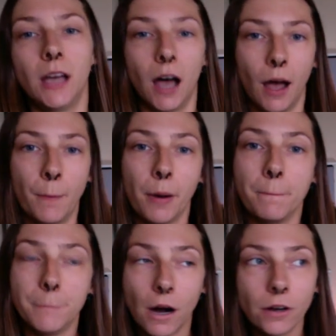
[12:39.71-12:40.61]
Um, but
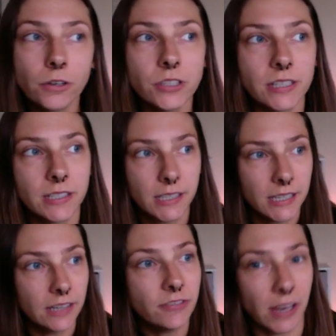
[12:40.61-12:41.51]
Mars is
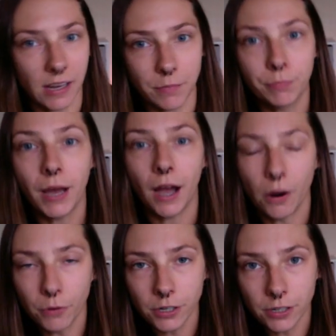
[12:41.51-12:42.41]
giving
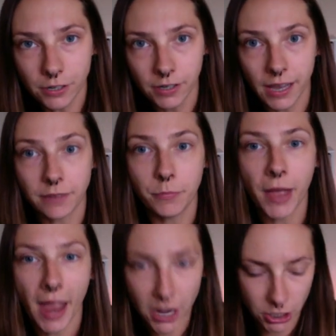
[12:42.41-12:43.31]
power and
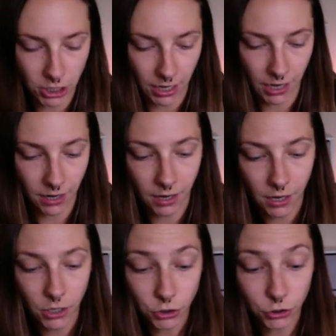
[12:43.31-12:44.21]
passion
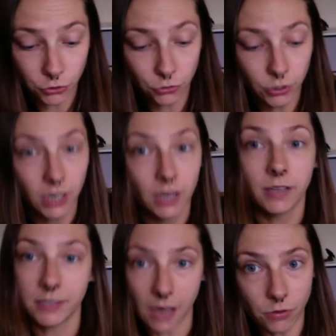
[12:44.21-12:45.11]
to
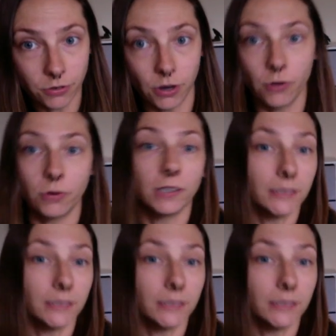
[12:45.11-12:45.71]
south node,